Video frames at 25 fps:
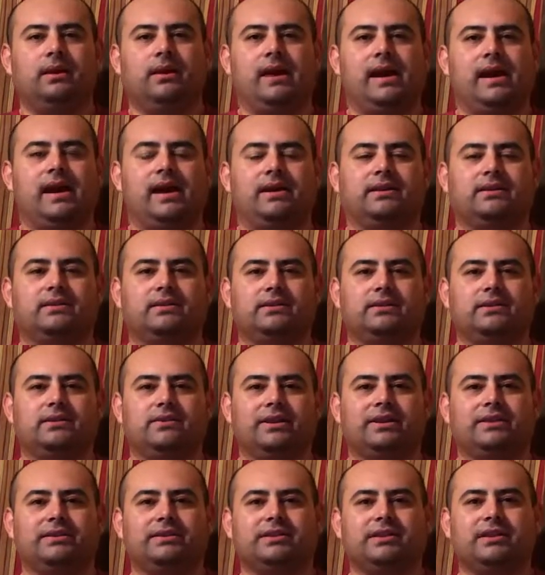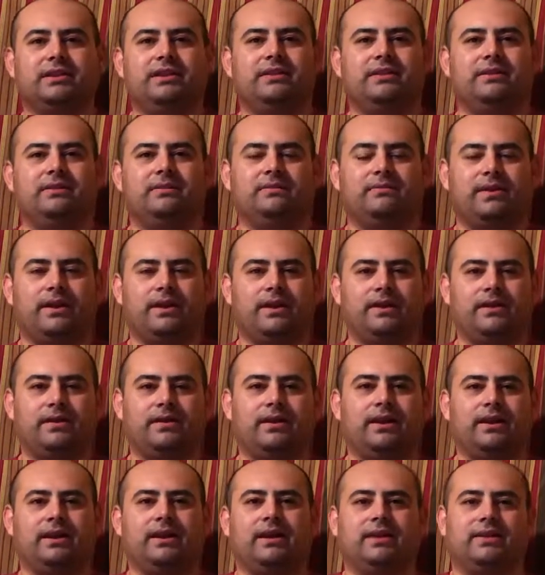As you can see right
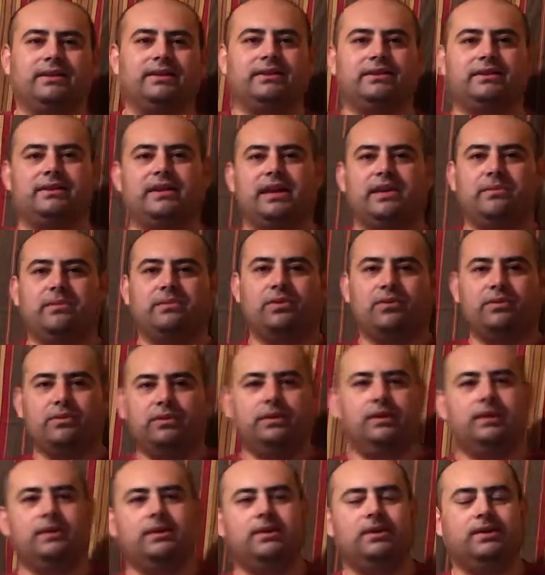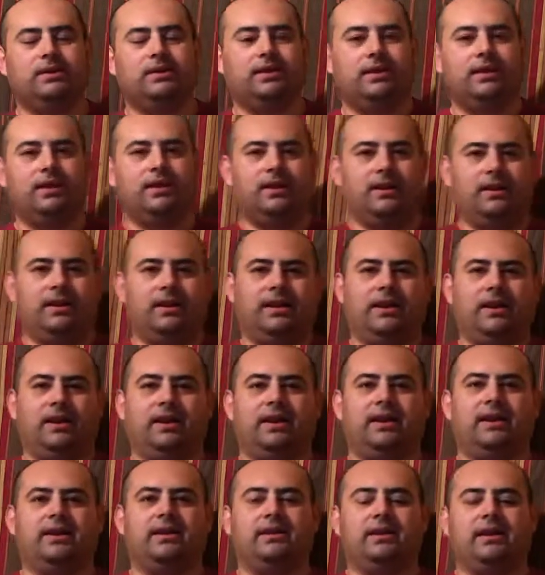here, I got this table
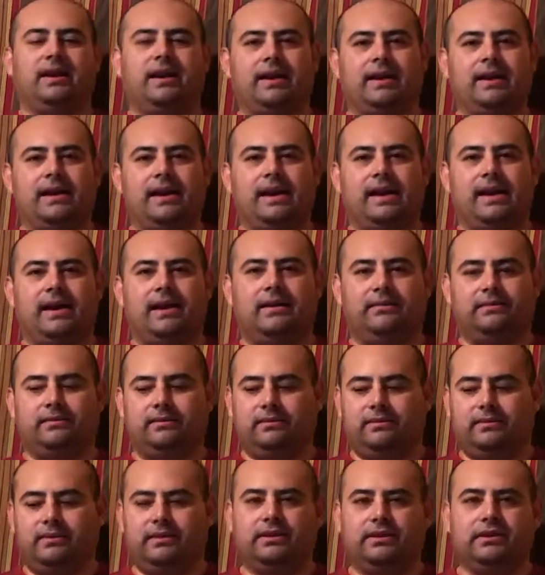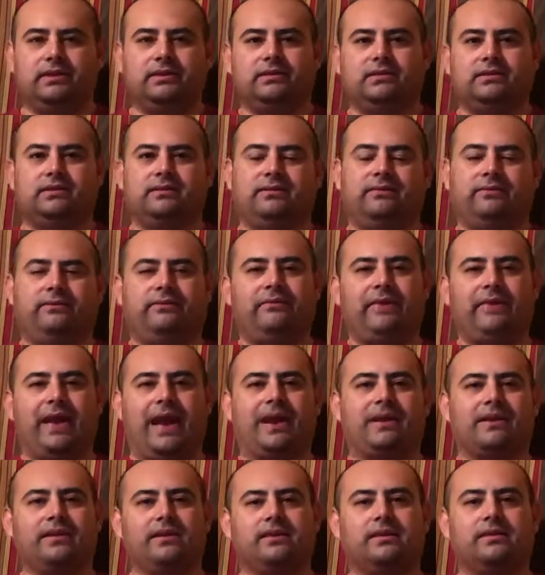and I got this
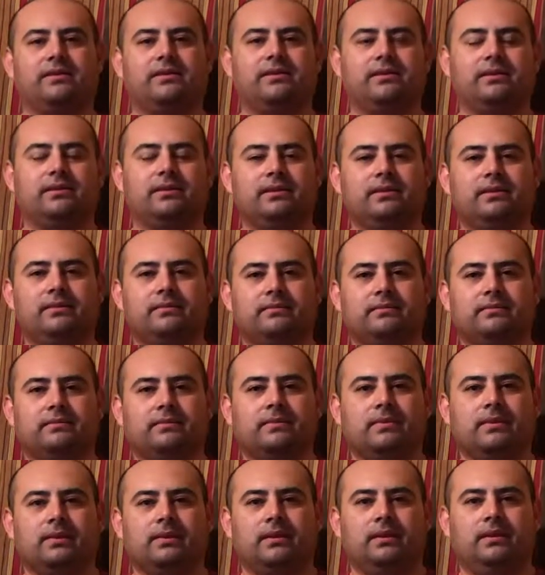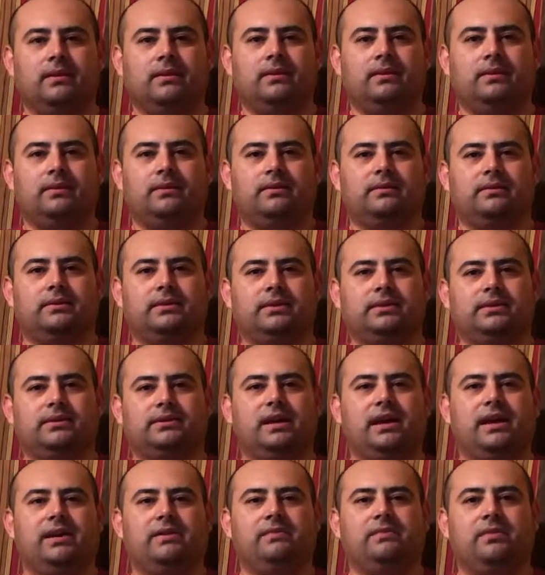fan here. This
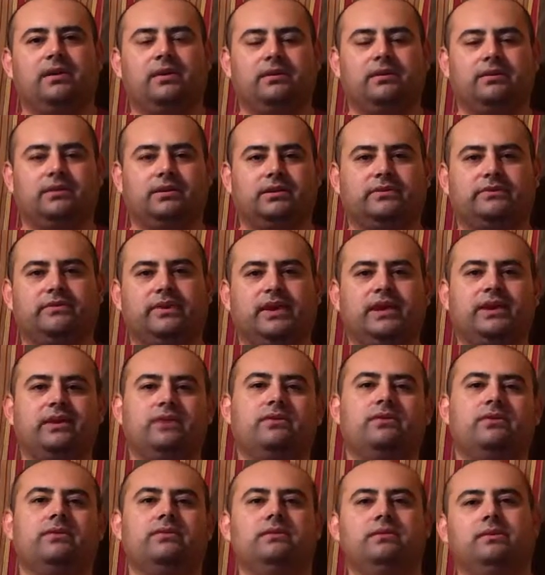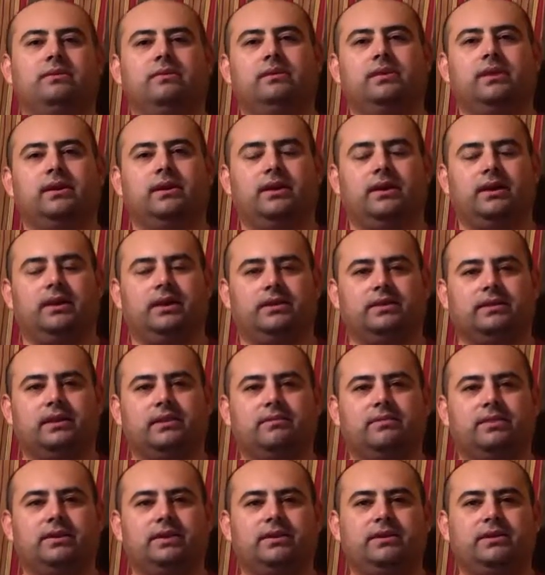time on this video is
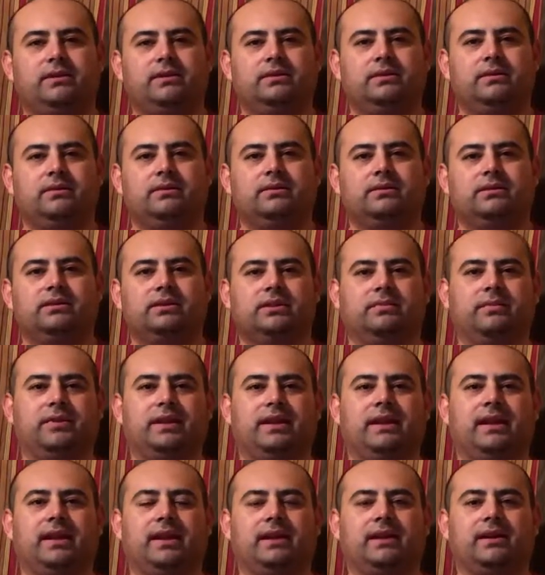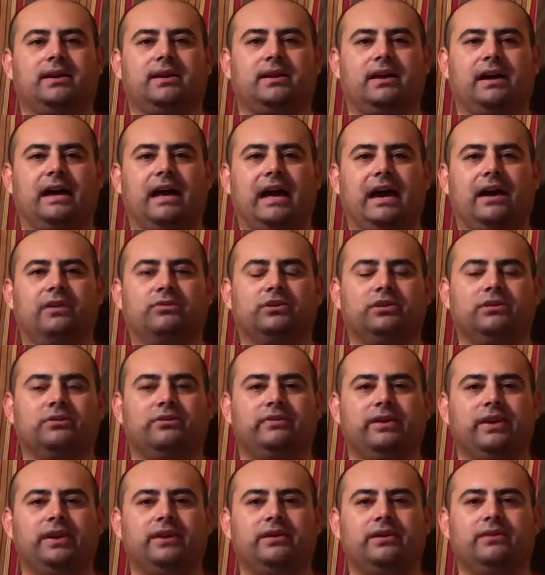gonna be something like a how-to
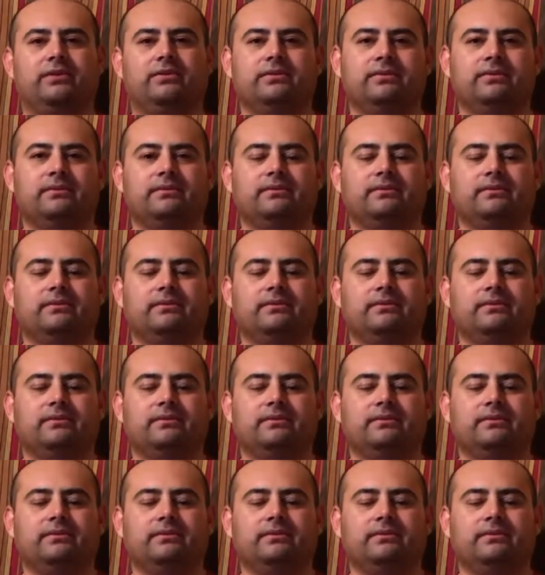video.